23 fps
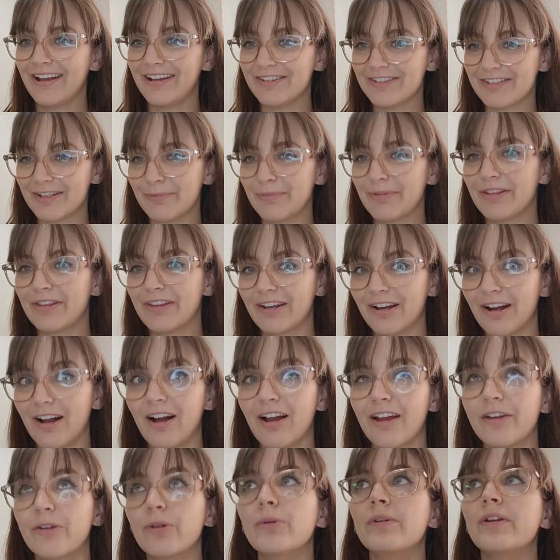and something that
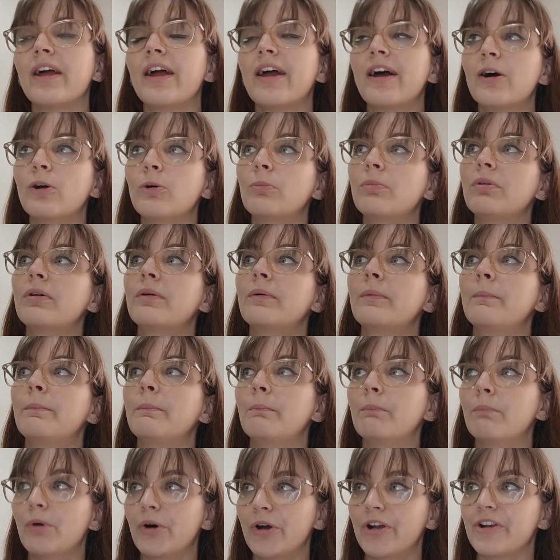I could help
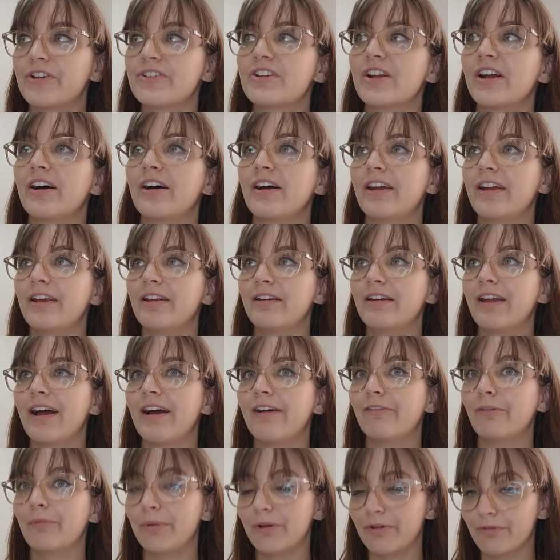monitor and
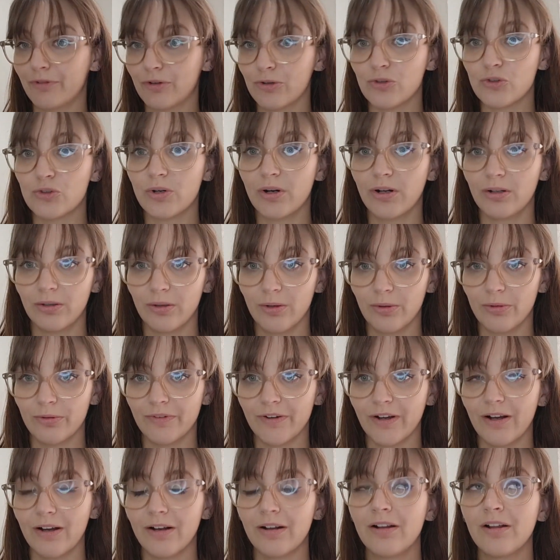have a bit of control
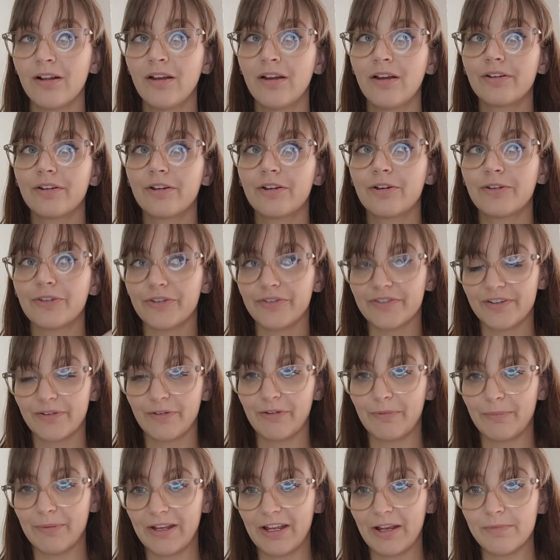over. Because if
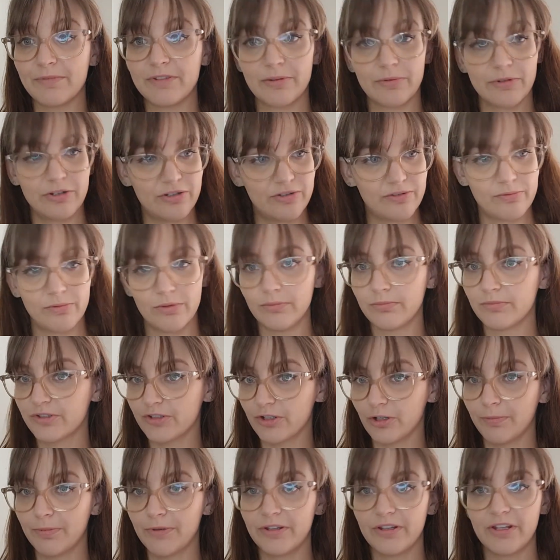someone became sick, we
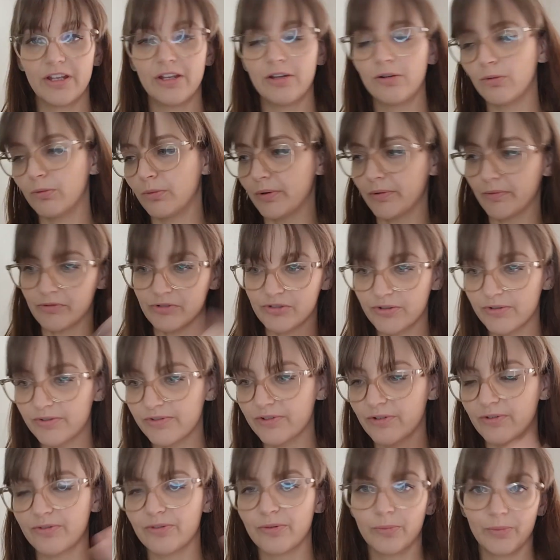stop it then, or we reduce
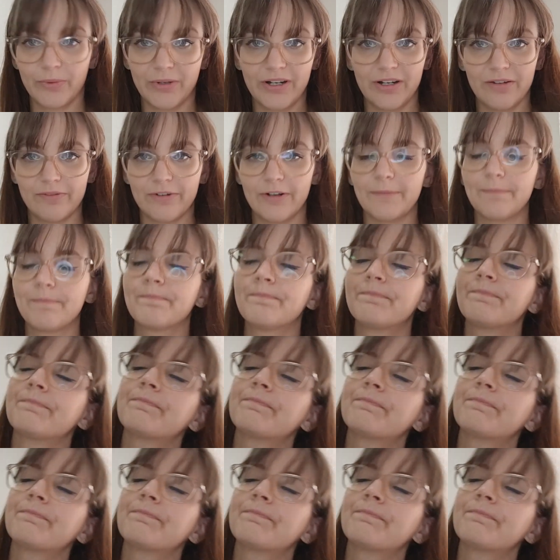dose or whatever.